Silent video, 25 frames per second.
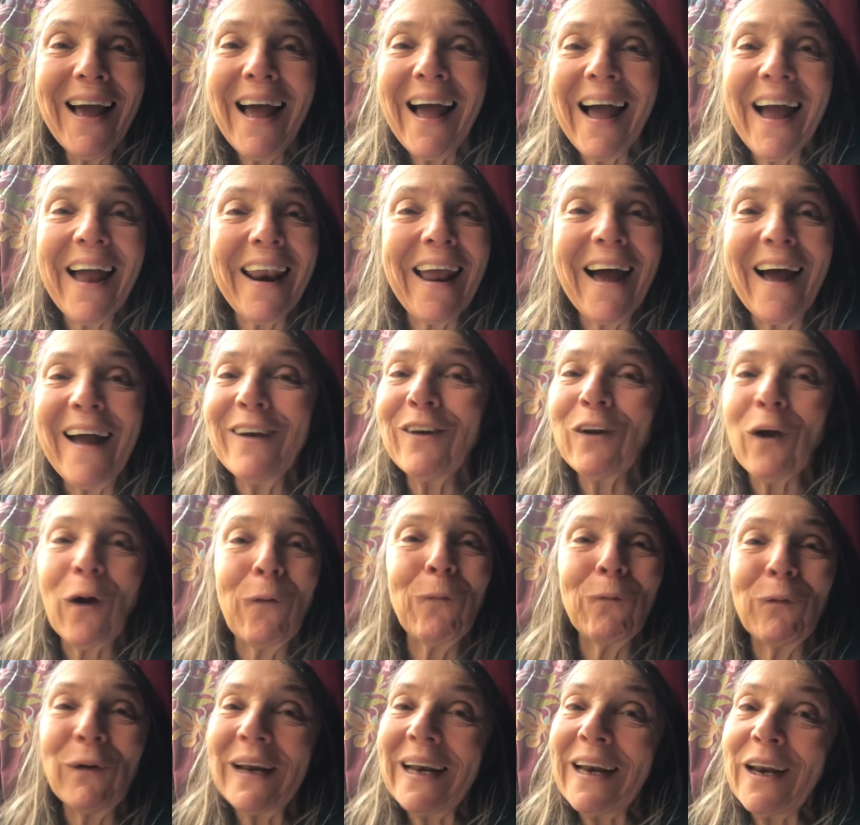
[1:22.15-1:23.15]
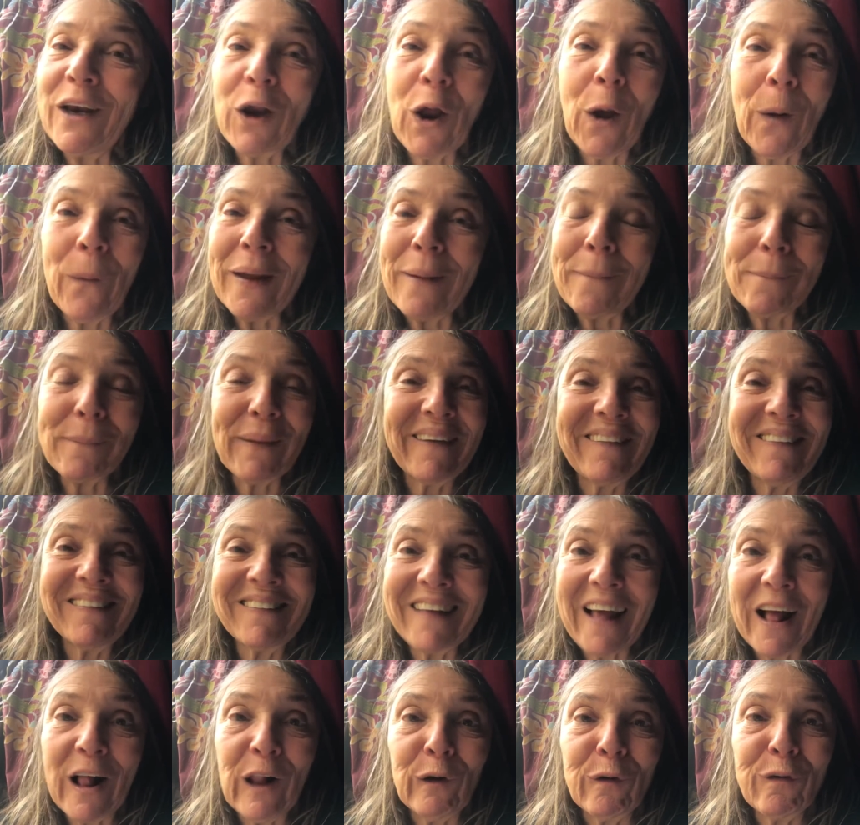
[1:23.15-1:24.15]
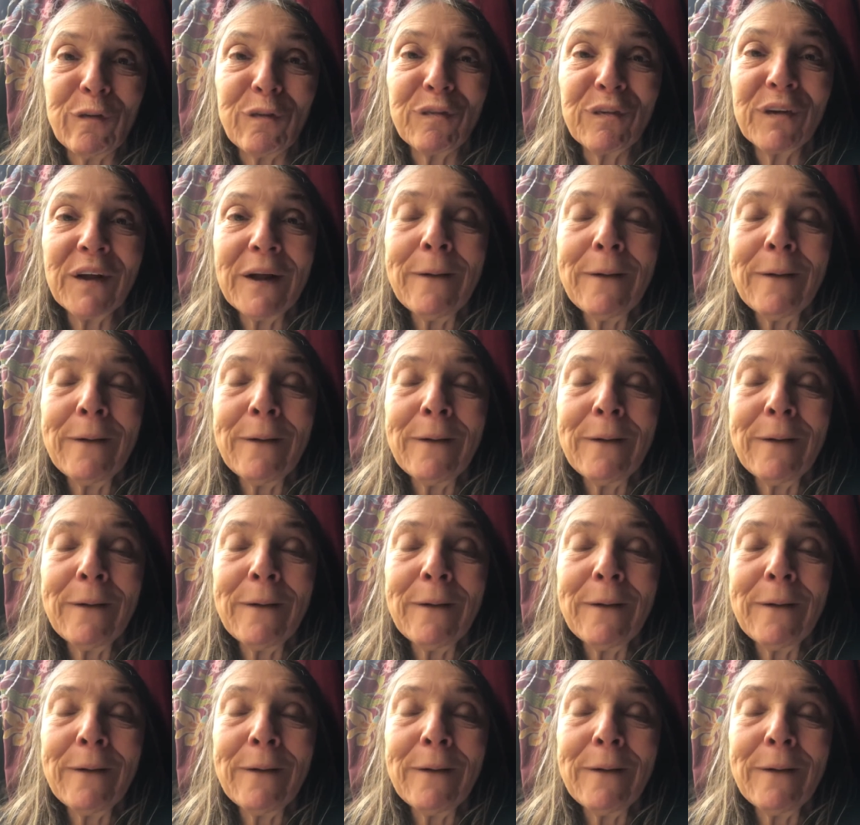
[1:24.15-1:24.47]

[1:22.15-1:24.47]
and I don't really know it myself.